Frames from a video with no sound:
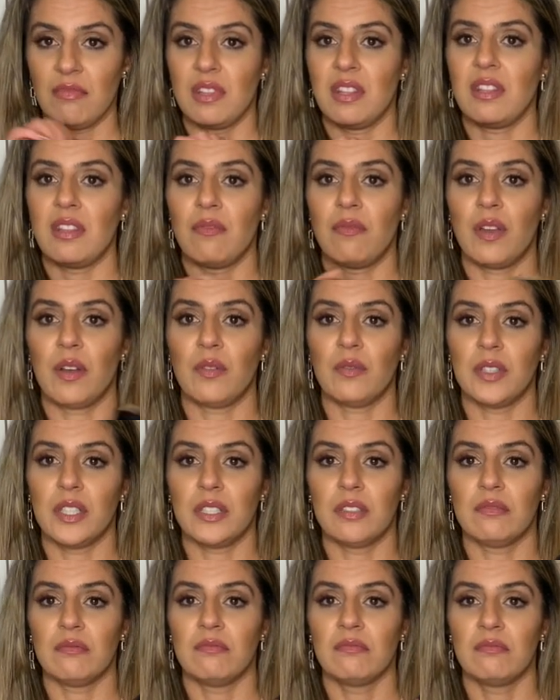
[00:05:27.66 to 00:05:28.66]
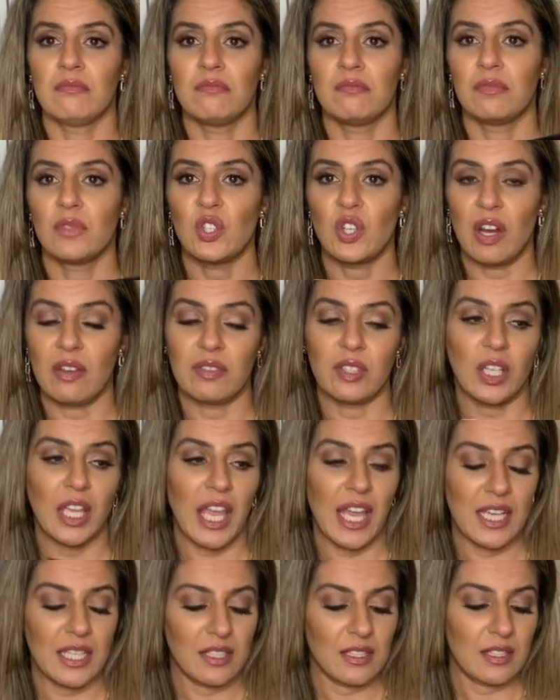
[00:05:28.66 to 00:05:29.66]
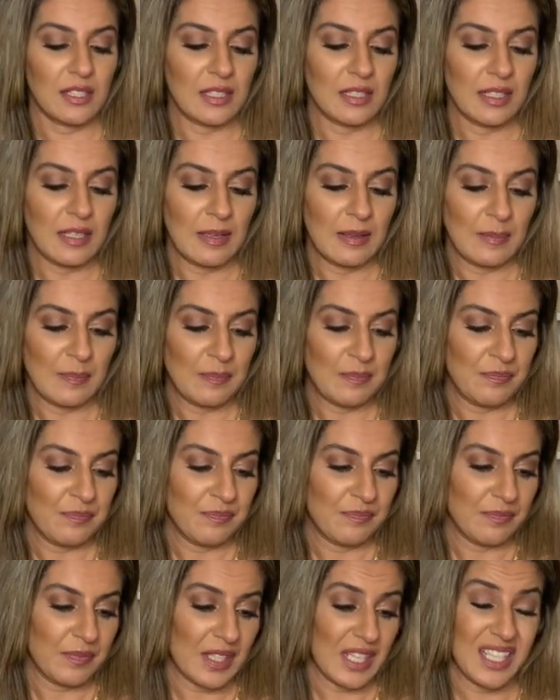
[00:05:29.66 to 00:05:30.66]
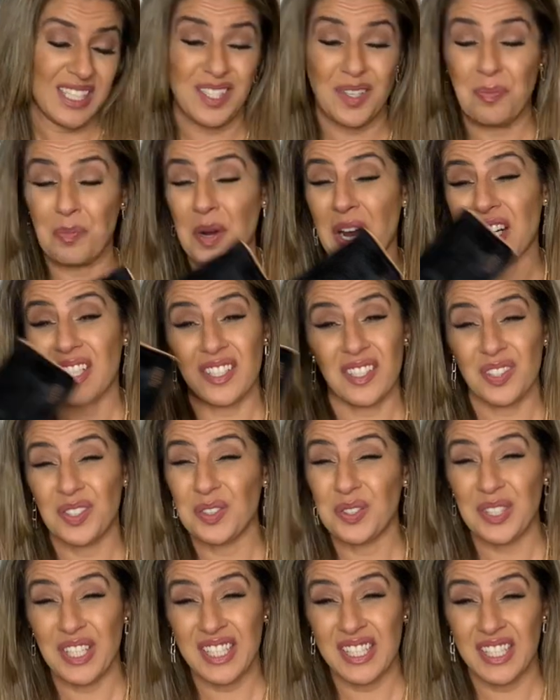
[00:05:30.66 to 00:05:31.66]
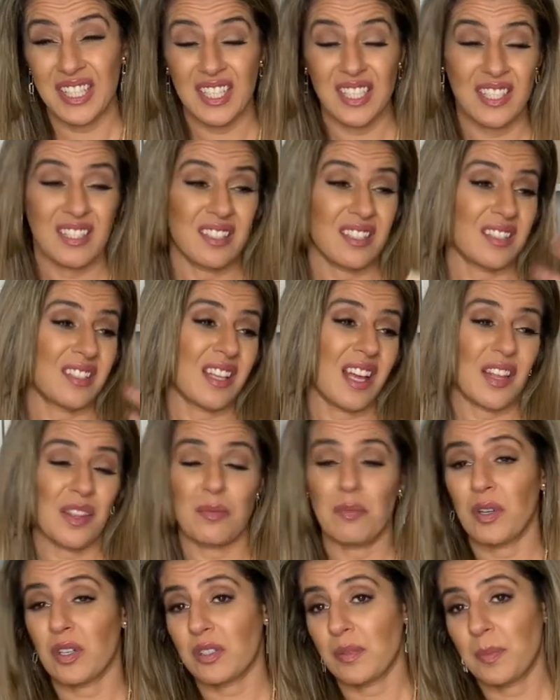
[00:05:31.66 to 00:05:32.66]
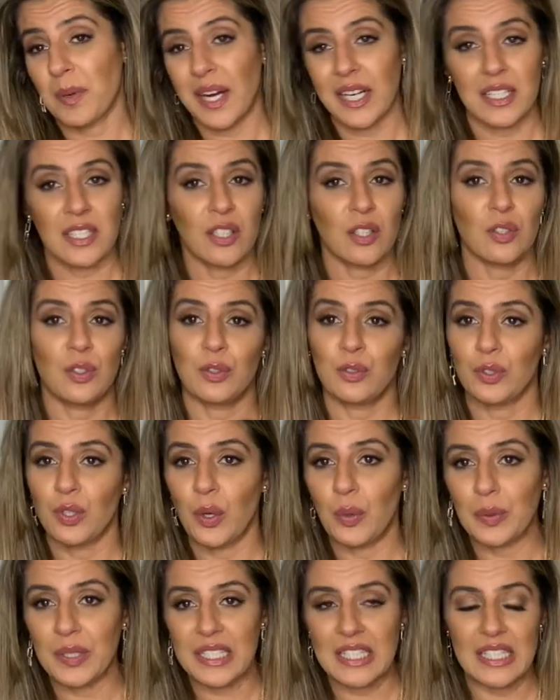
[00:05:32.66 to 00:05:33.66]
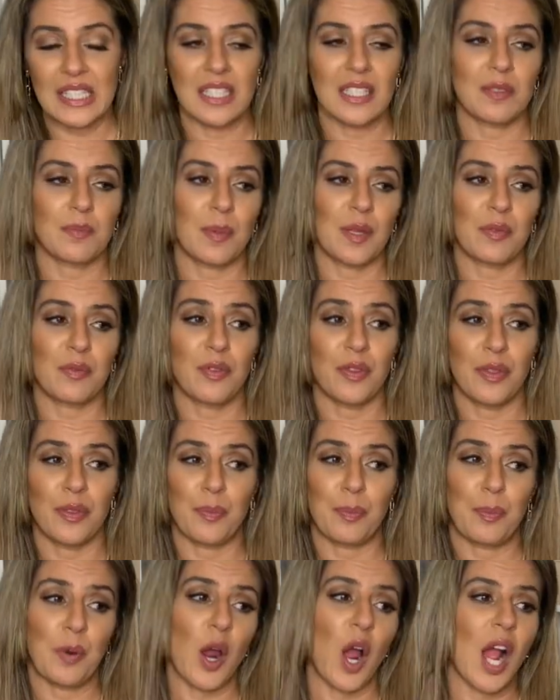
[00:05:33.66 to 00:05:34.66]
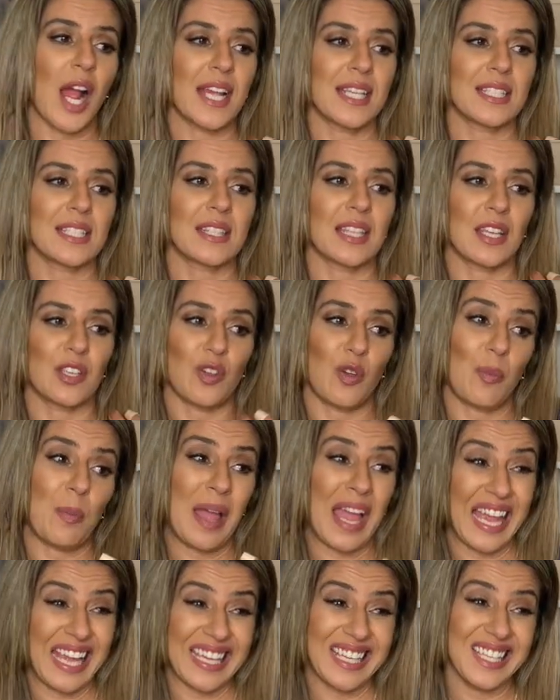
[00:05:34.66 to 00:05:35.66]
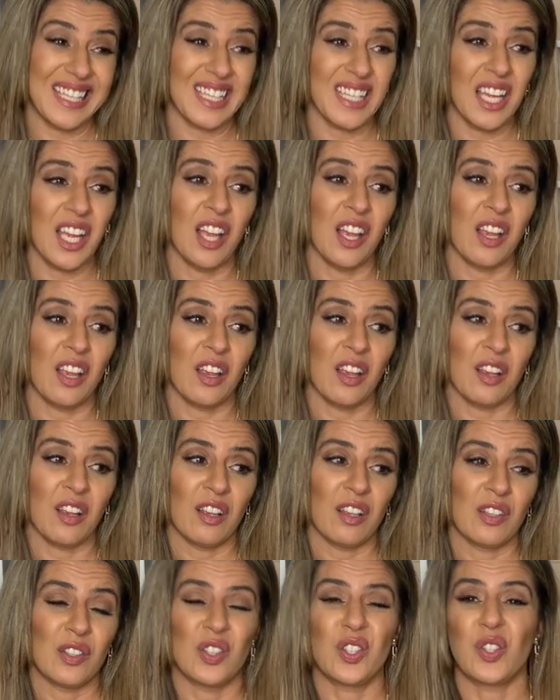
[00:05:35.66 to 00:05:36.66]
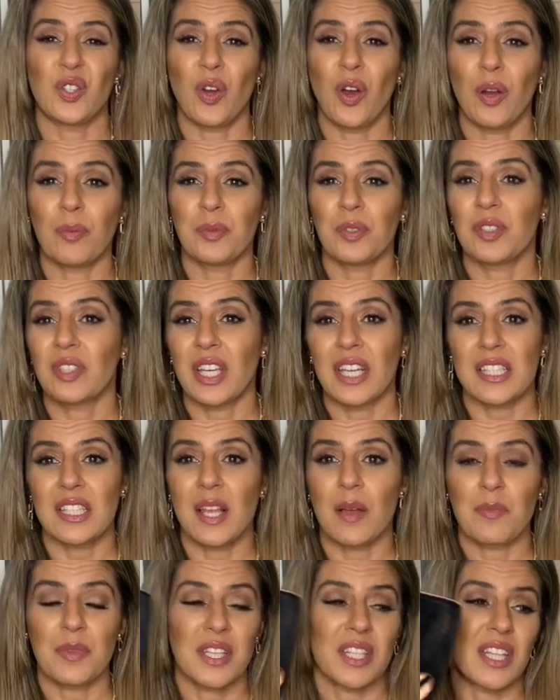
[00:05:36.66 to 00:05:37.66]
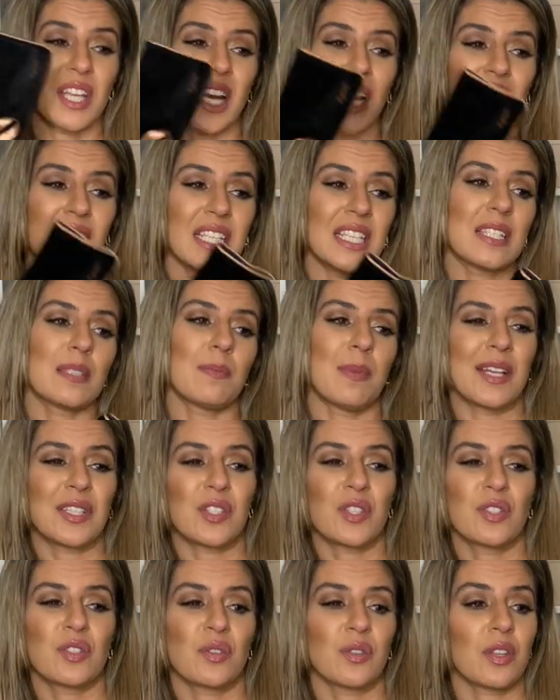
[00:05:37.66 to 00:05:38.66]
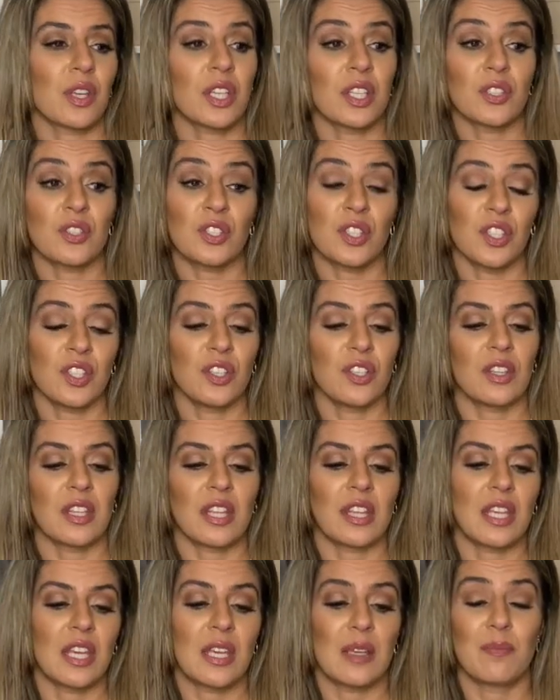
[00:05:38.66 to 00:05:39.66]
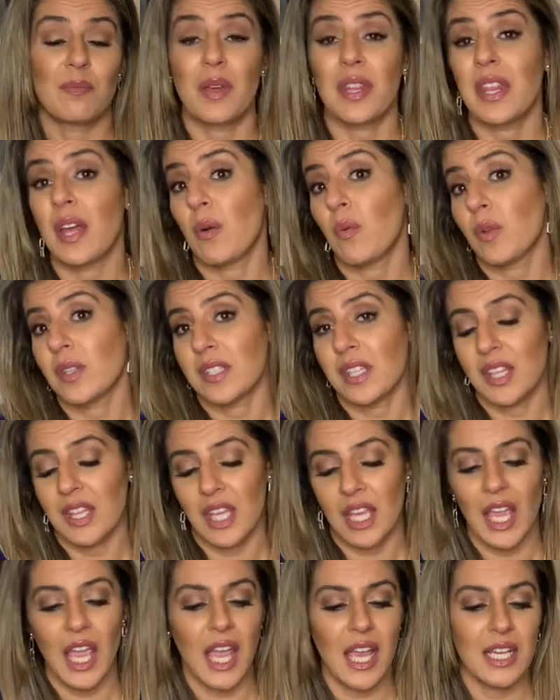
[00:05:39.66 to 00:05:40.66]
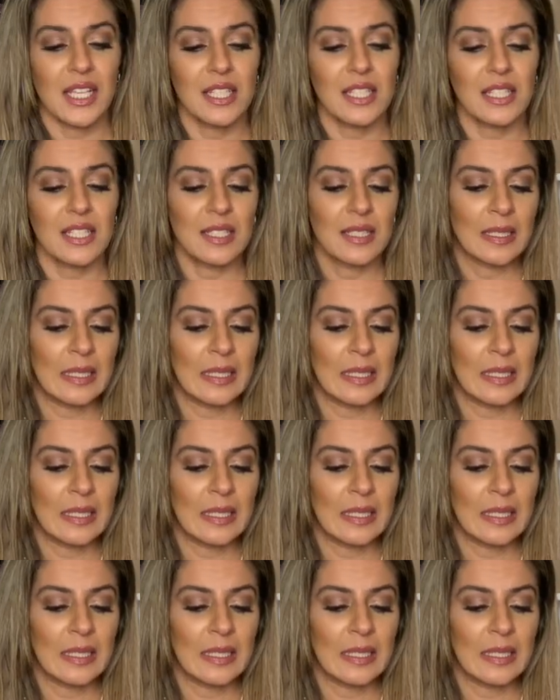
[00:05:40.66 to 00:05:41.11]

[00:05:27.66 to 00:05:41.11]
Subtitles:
the velvet travel case. Is it practical? Yes, it is. Is the other box practical? No, it isn't. But for the price that you're paying, you'd hope you'd get something that at least matches or they continue the theme, but that wasn't the case.